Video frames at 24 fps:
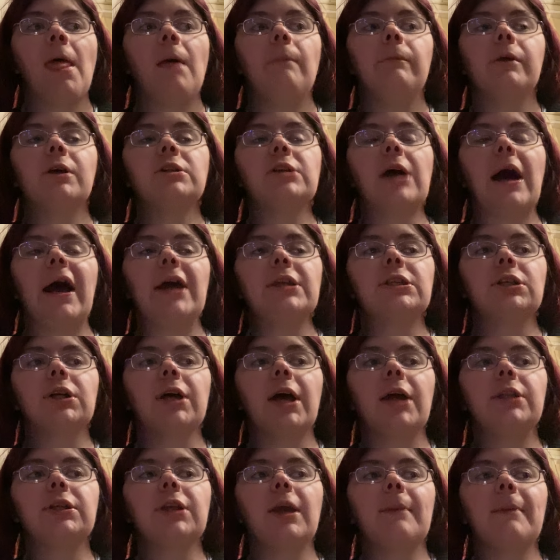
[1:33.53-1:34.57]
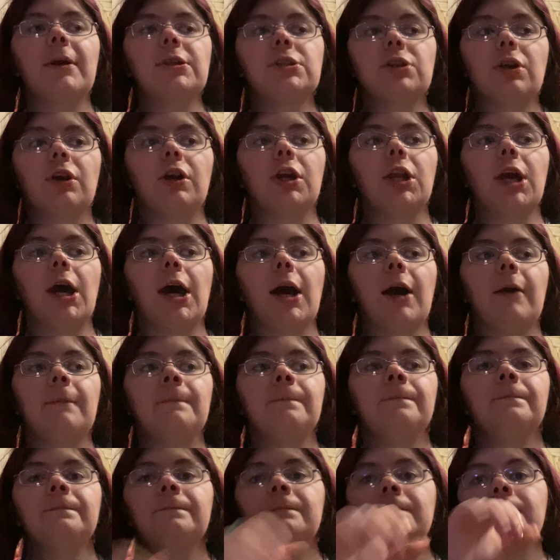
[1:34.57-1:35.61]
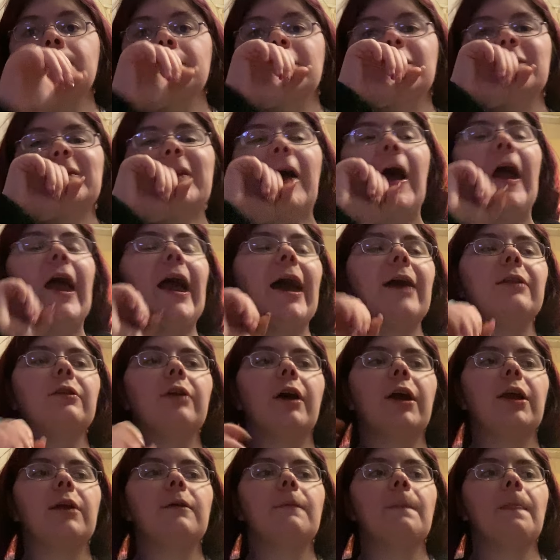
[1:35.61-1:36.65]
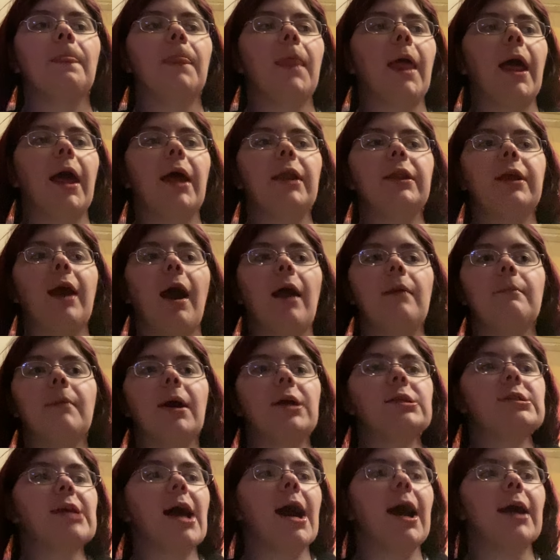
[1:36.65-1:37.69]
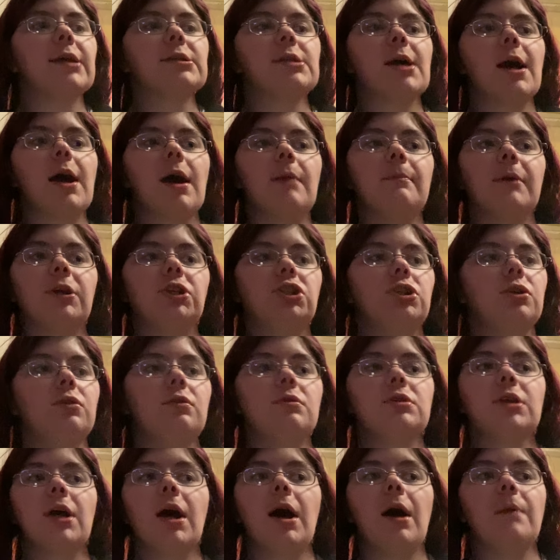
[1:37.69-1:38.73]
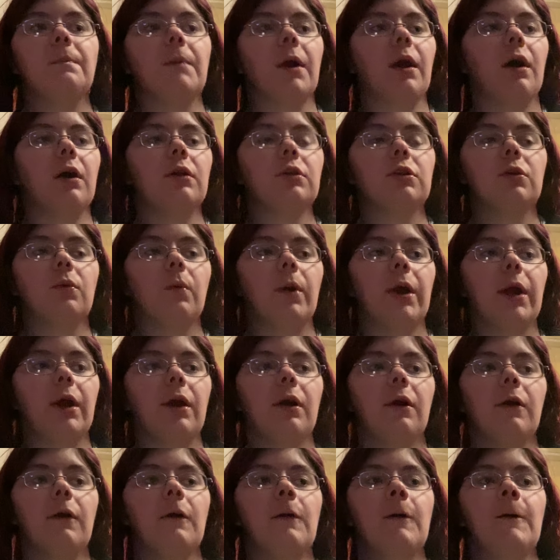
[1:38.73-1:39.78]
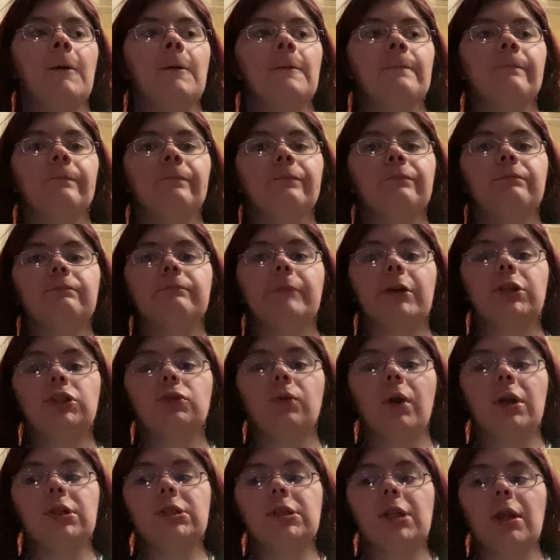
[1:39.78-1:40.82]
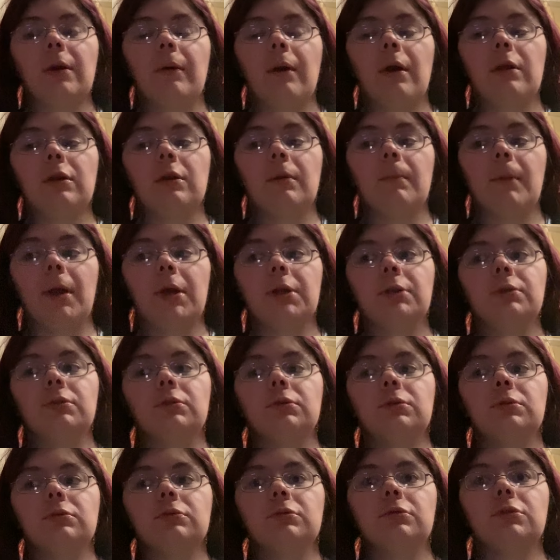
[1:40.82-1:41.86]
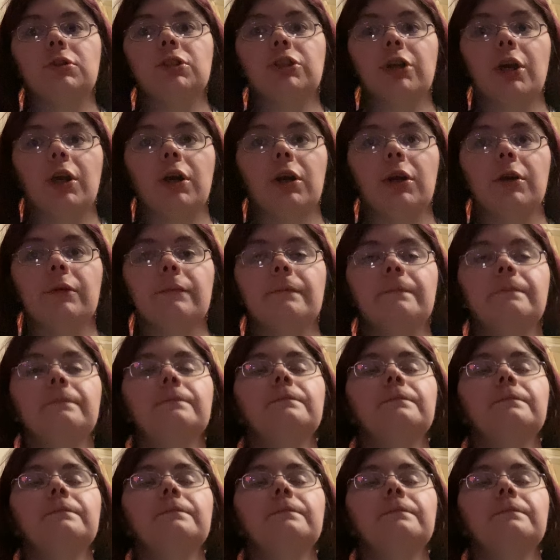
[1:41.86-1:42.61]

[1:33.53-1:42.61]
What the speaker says: Because I still had to get my skirt on. I had gotten my socks on, my shoes on, my underwear, my shorts that I wear under my skirt.